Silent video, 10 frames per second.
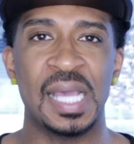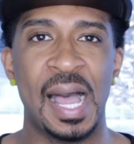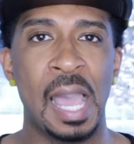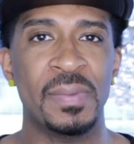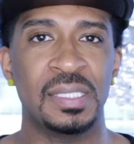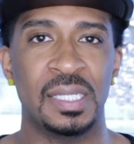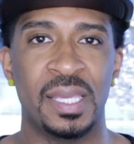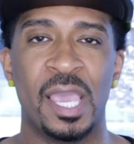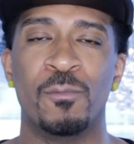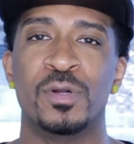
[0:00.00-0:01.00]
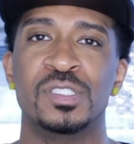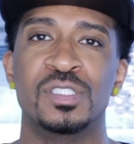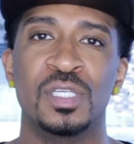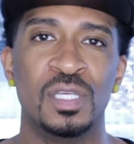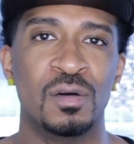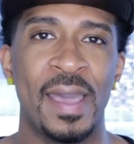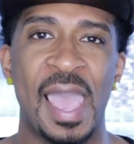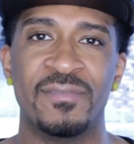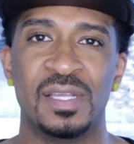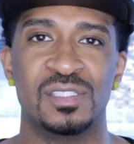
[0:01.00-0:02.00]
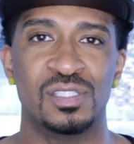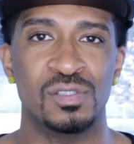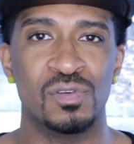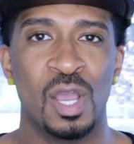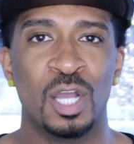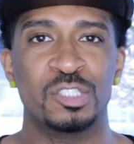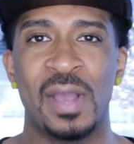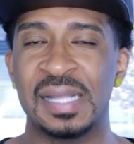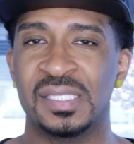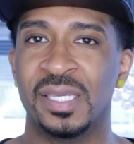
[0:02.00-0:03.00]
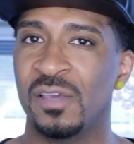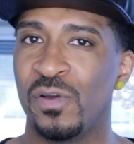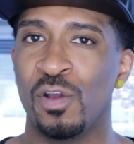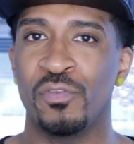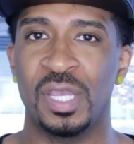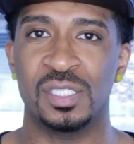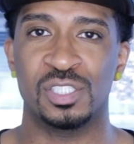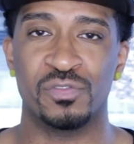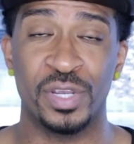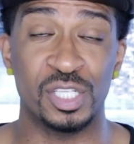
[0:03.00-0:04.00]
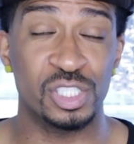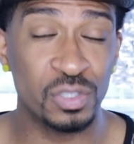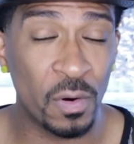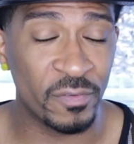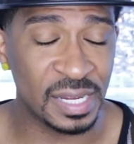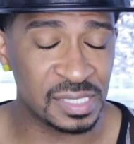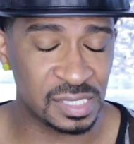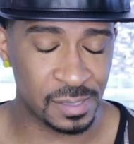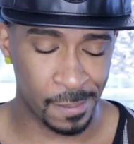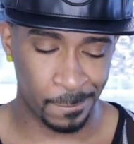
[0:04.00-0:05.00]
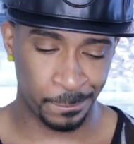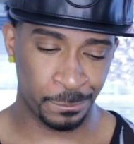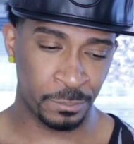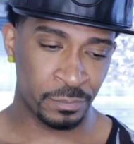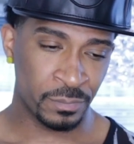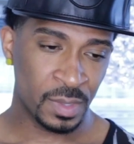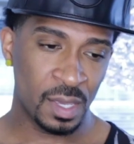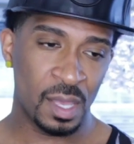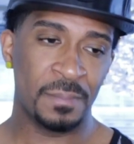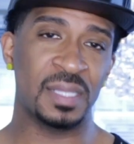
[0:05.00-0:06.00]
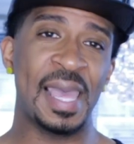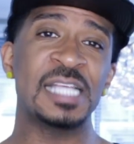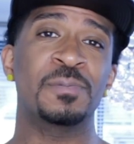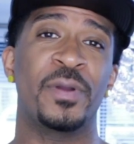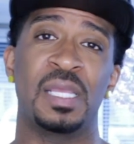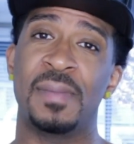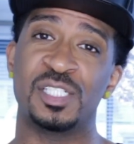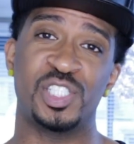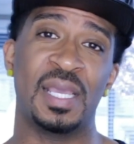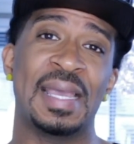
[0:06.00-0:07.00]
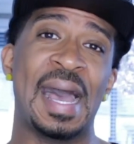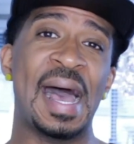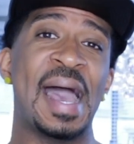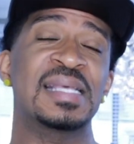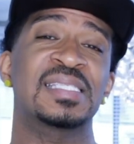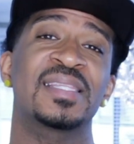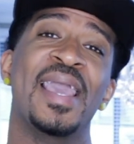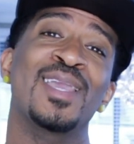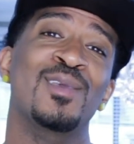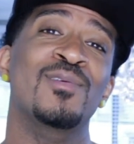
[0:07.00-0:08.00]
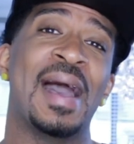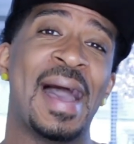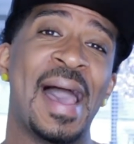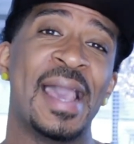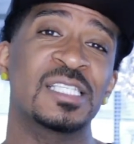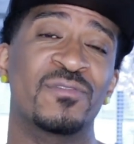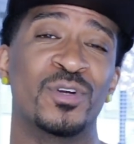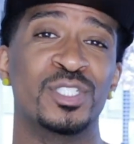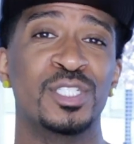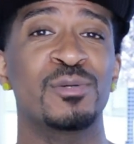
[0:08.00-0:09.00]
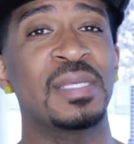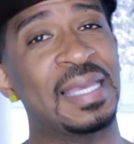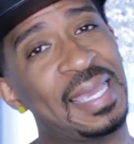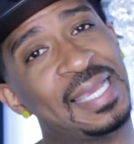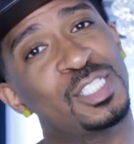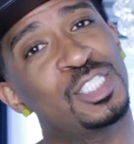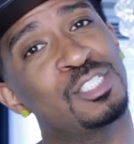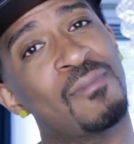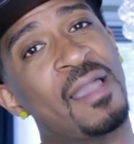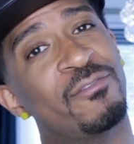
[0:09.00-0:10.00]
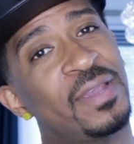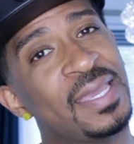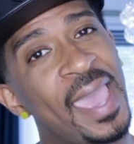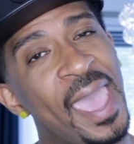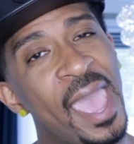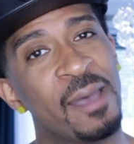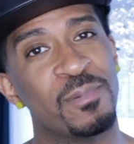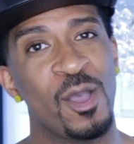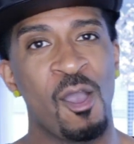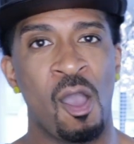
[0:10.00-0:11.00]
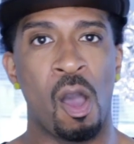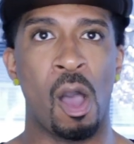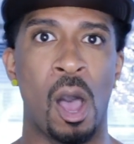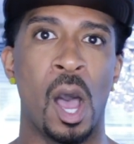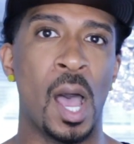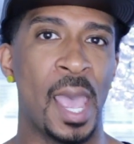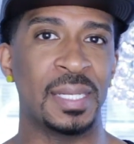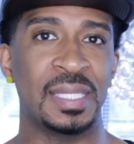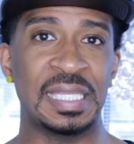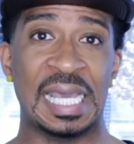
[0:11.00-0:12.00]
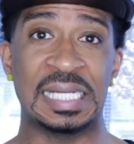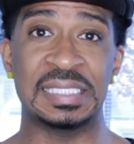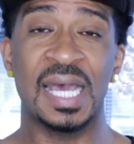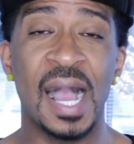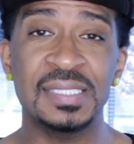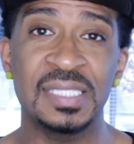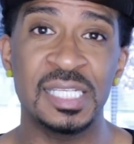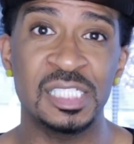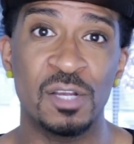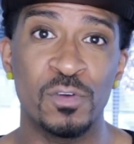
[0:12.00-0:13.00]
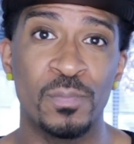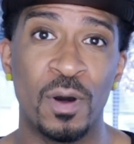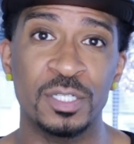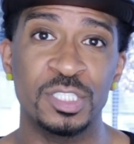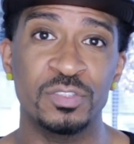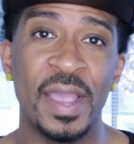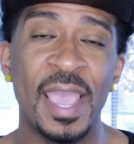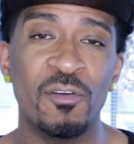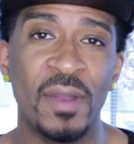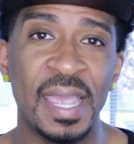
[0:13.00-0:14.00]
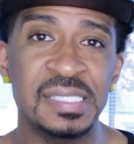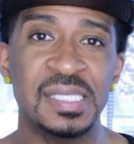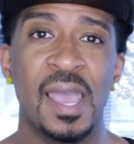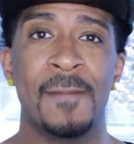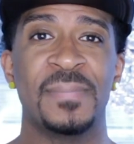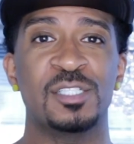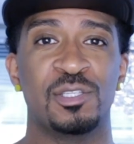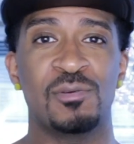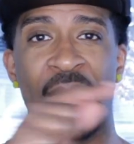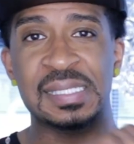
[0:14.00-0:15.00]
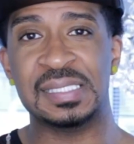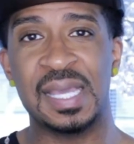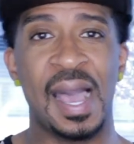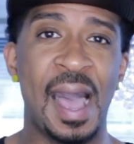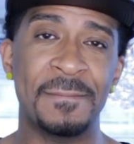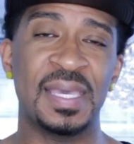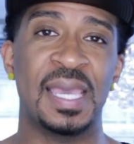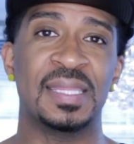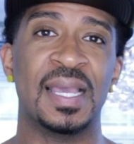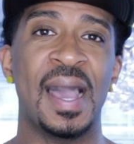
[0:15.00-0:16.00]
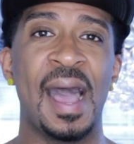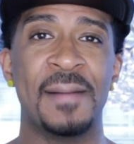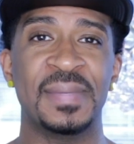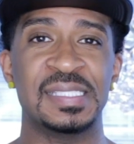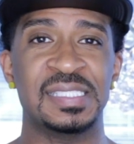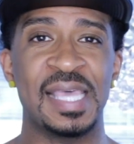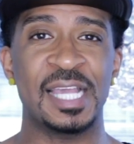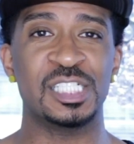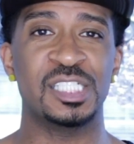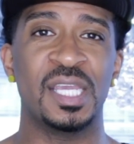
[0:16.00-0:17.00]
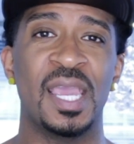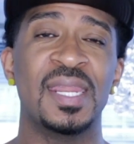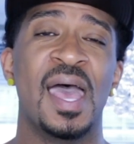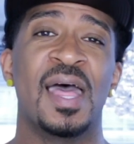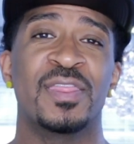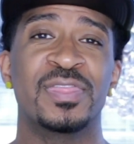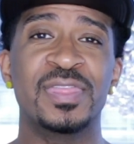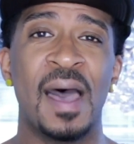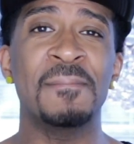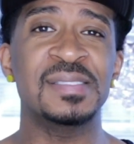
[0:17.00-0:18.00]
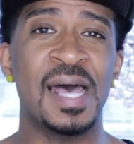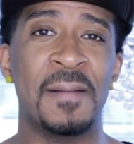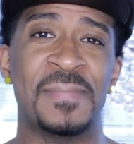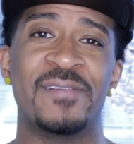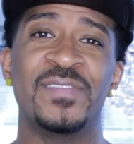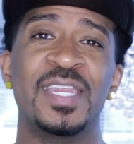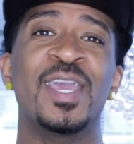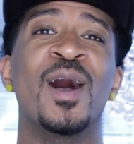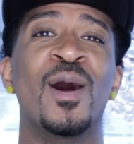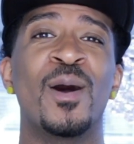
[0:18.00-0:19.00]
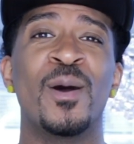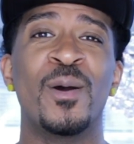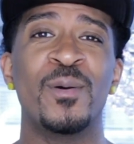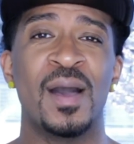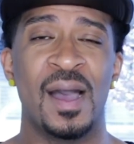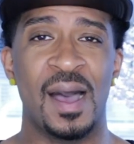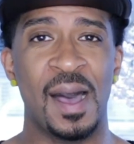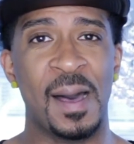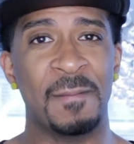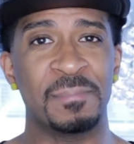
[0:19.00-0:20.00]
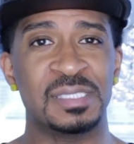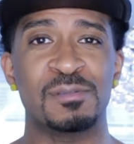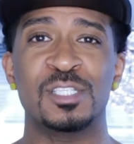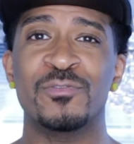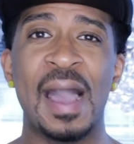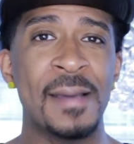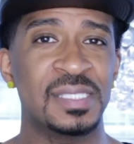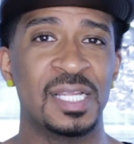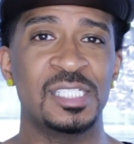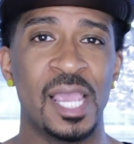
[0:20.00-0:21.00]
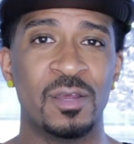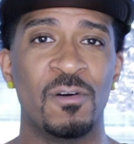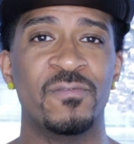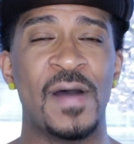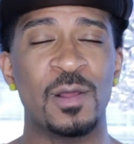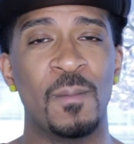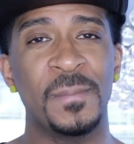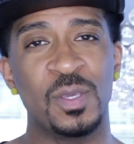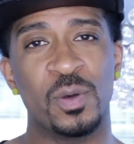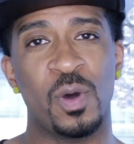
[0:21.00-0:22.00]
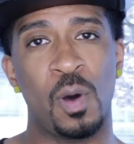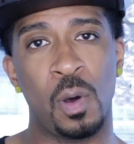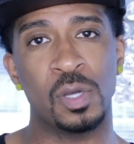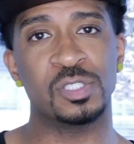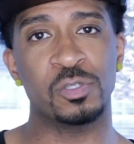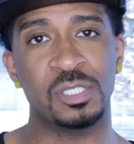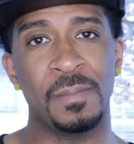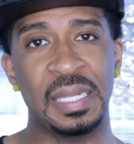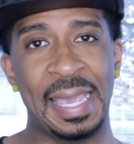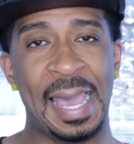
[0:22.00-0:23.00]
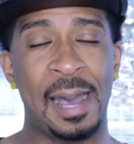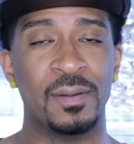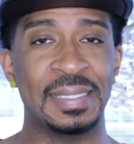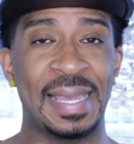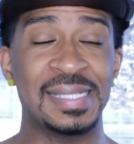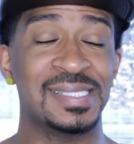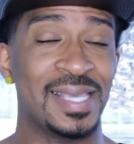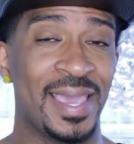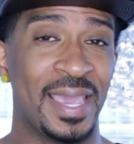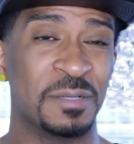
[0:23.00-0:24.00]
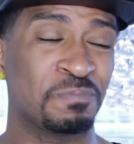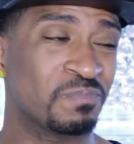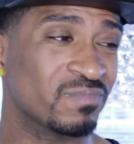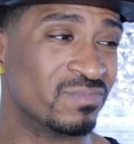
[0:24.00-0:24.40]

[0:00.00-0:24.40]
time with Nina, and we're still having to try to give her reassurance. But that's pretty much it, guys. Thank you guys for tuning in to my recap on the Untucked edition of RuPaul's Drag Race. Make sure you guys comment in the comment section, thumbs up my video, subscribe to the channel, follow me on all social media outlets, and